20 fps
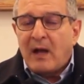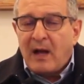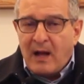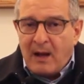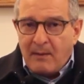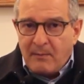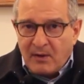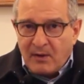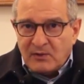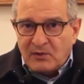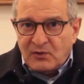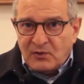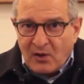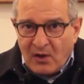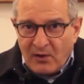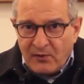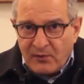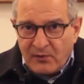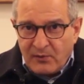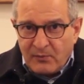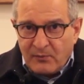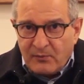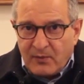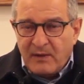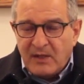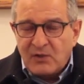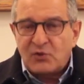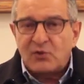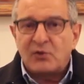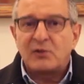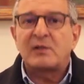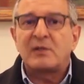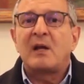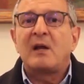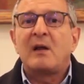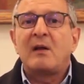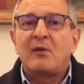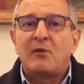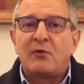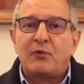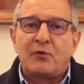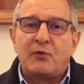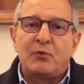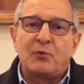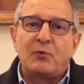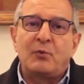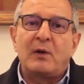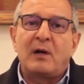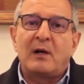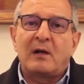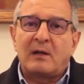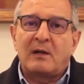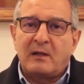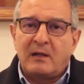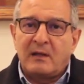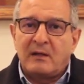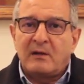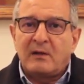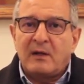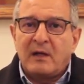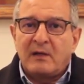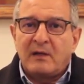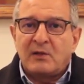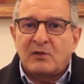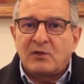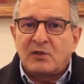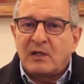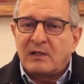amongst other measures, through cleaner energy.